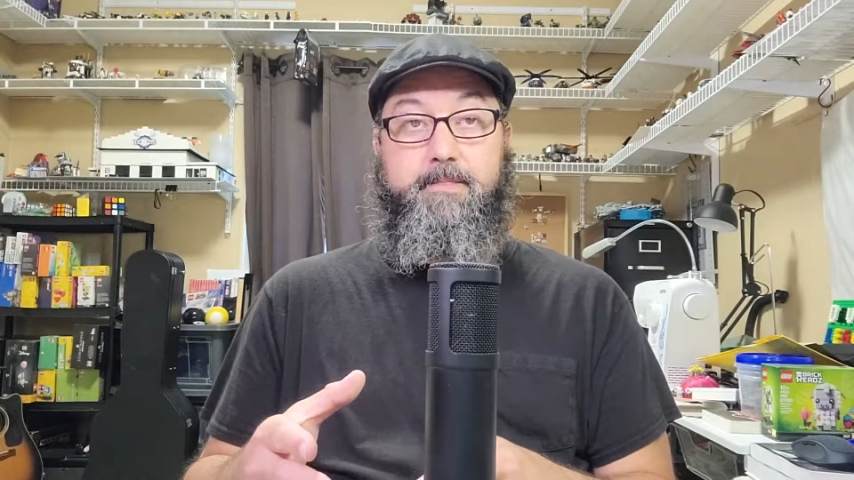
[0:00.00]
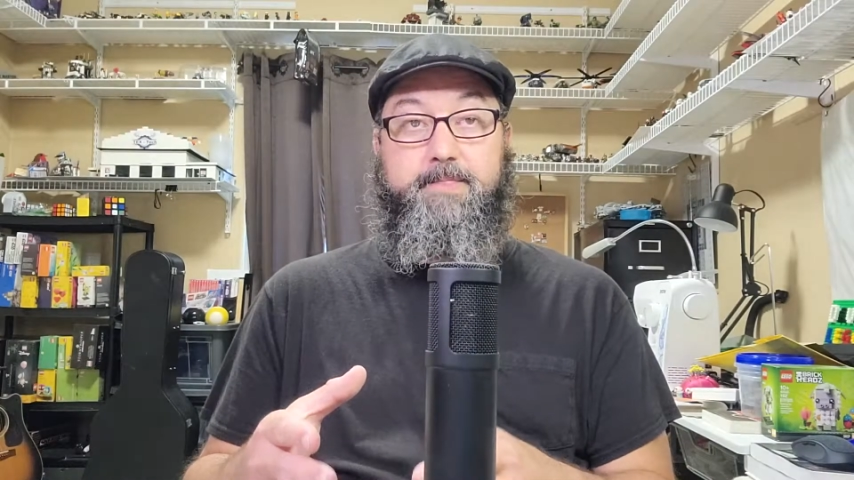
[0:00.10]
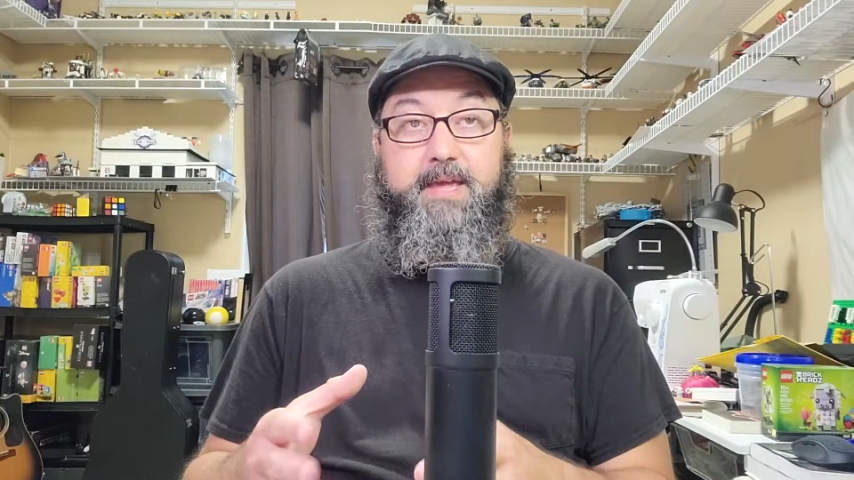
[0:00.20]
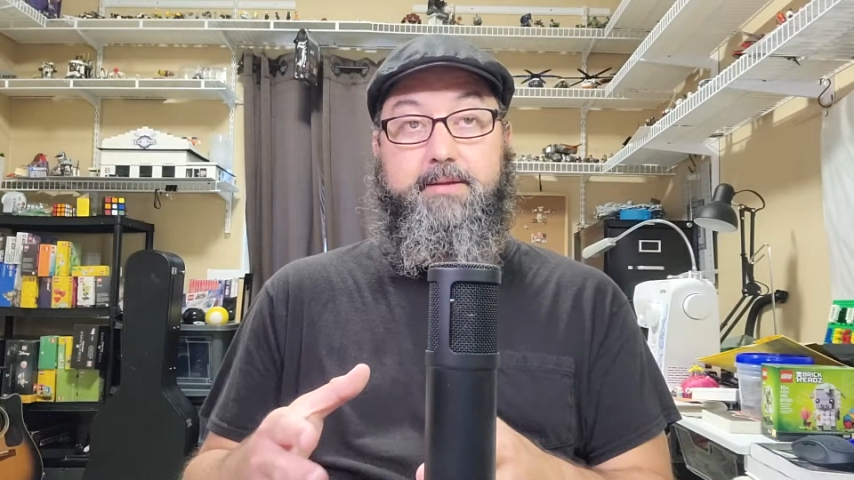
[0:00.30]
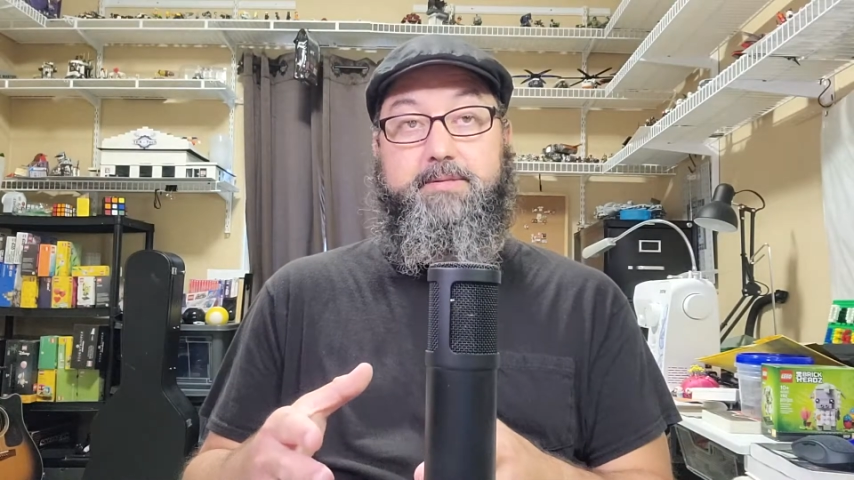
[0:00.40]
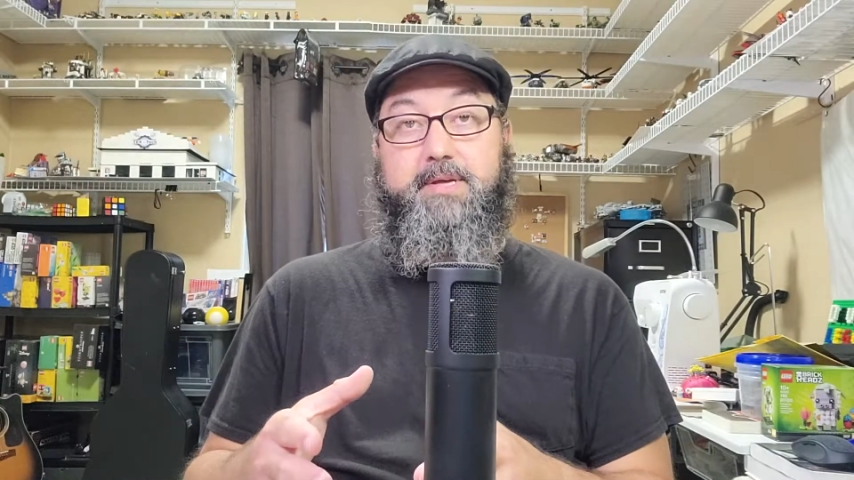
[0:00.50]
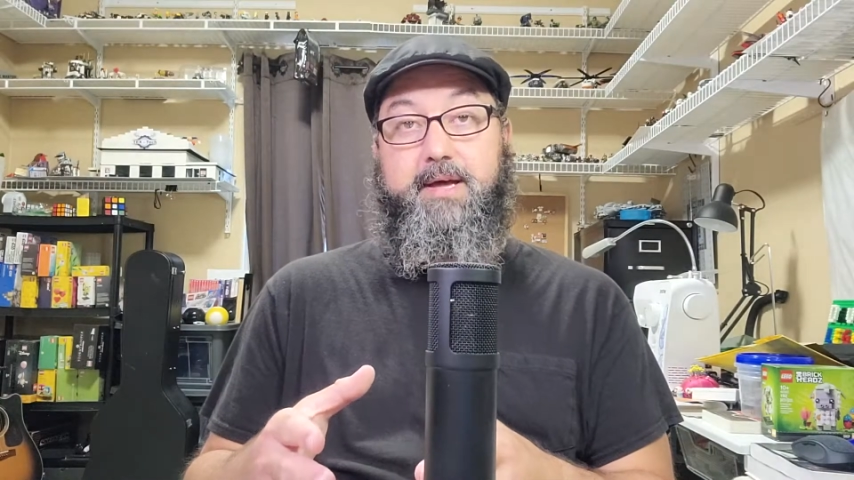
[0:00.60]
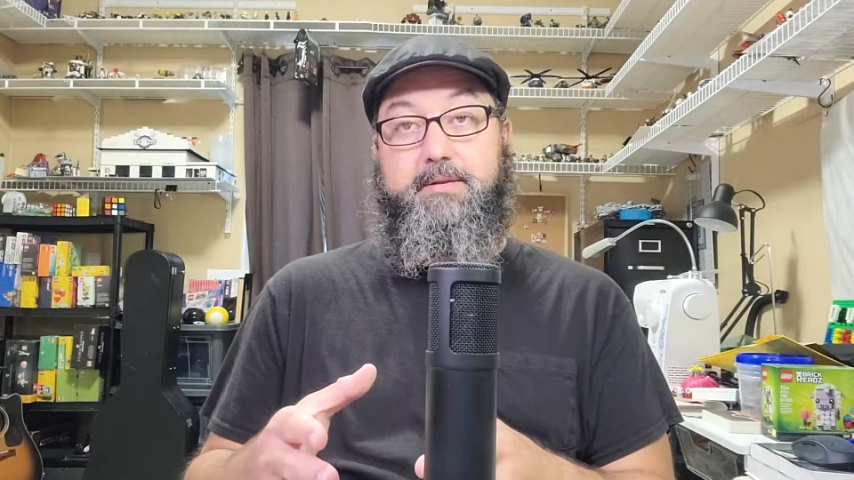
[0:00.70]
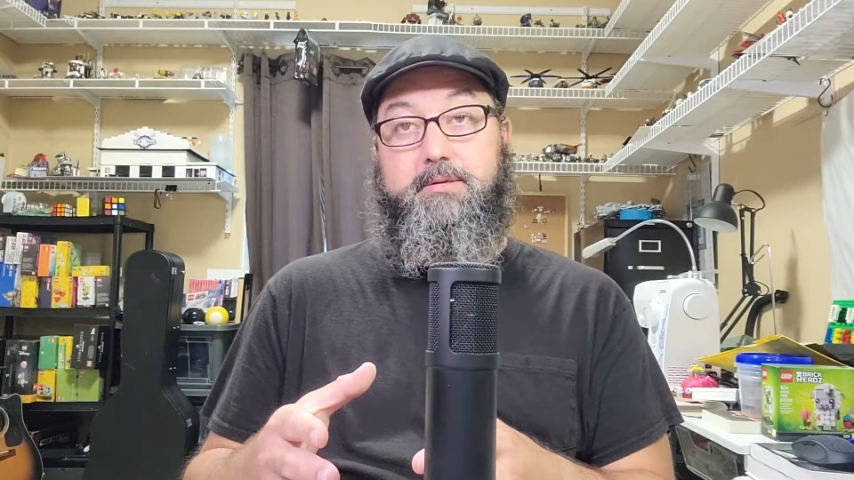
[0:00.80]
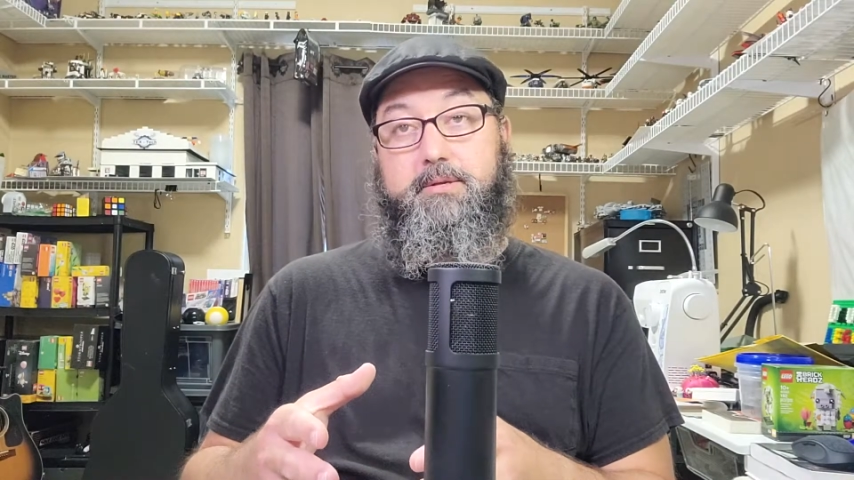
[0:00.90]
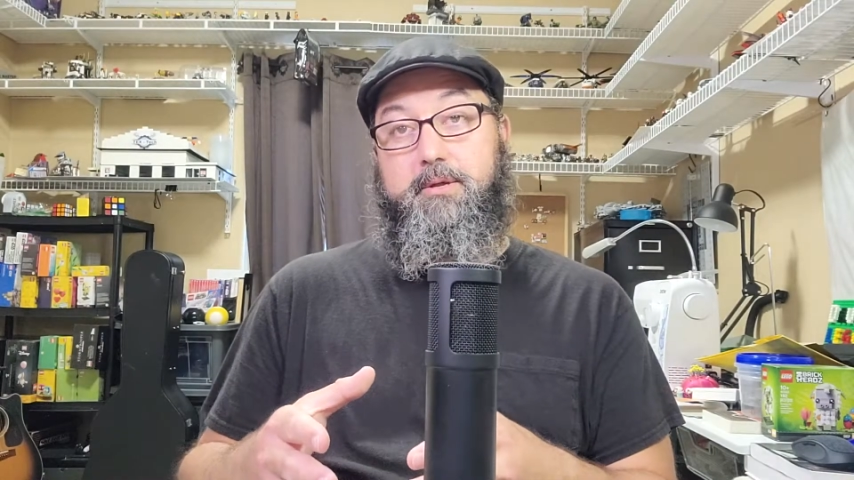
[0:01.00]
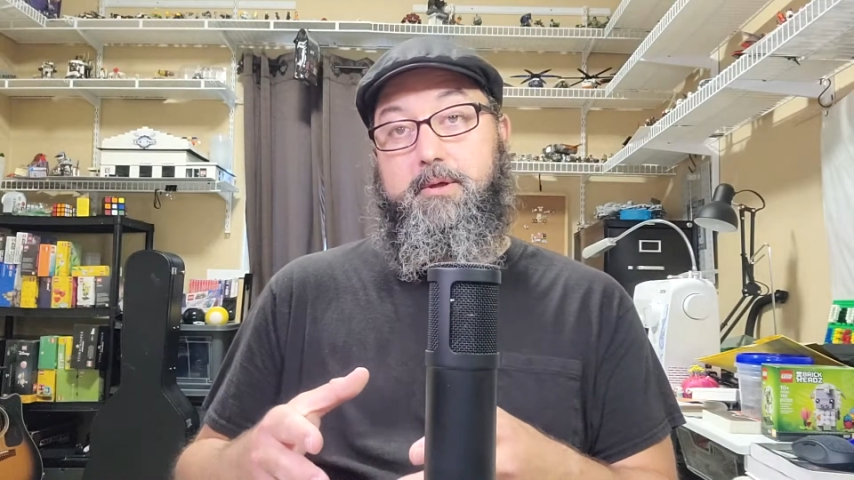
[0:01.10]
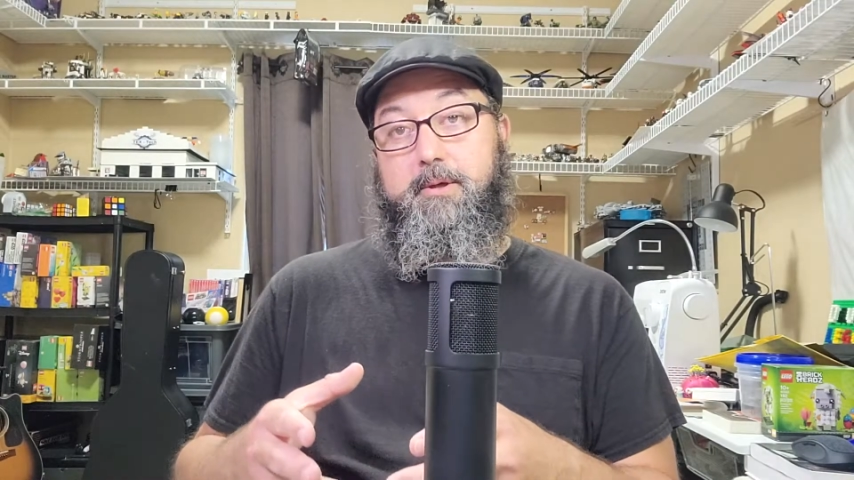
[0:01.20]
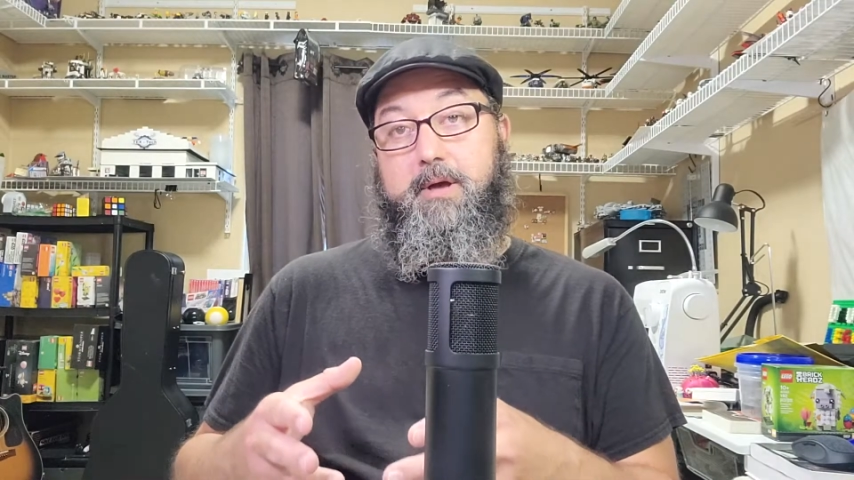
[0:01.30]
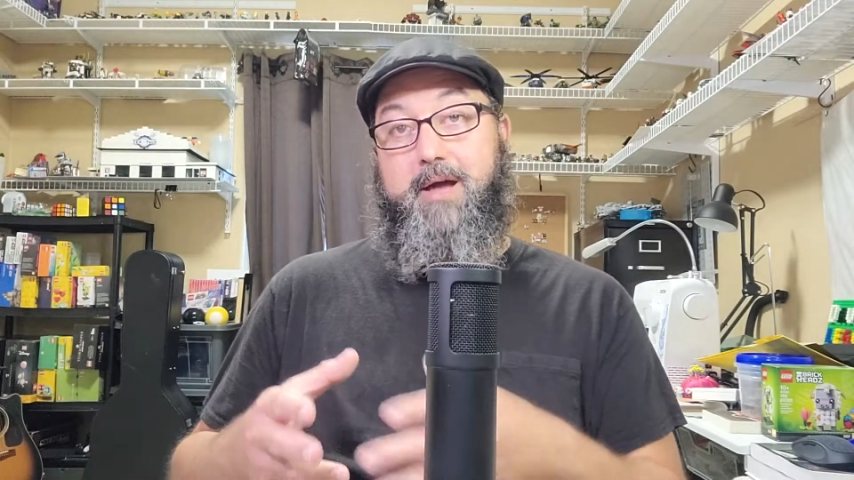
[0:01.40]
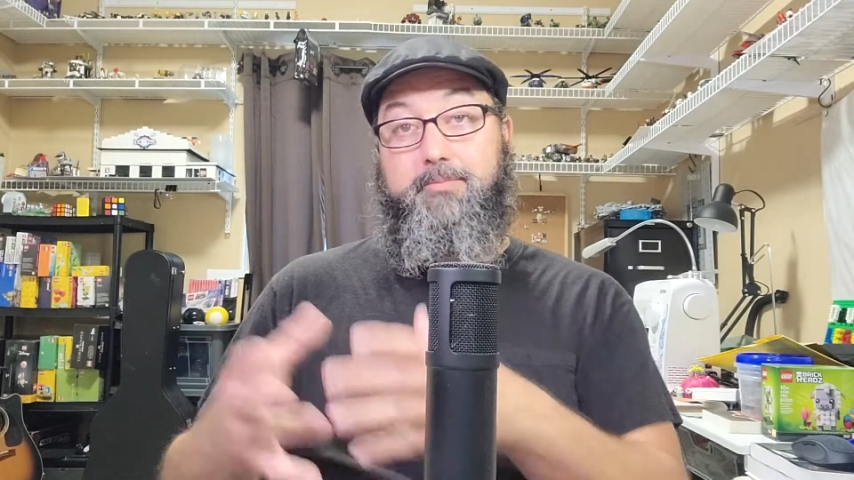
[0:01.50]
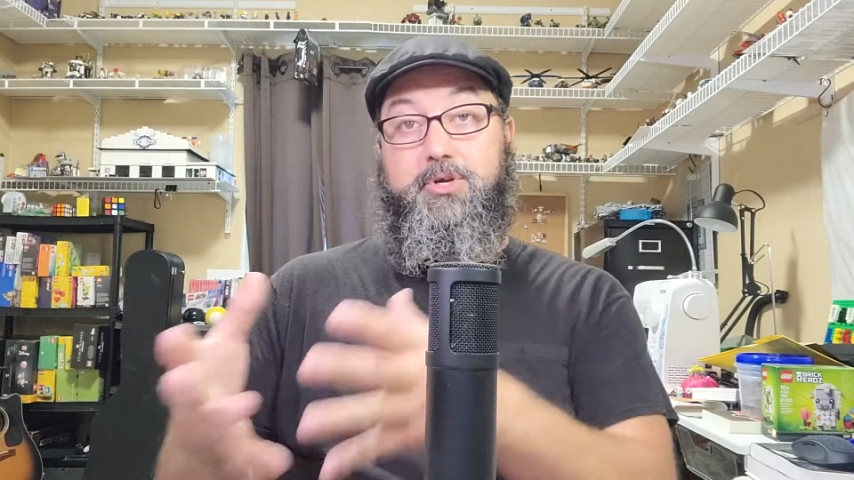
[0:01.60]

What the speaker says: things that I'm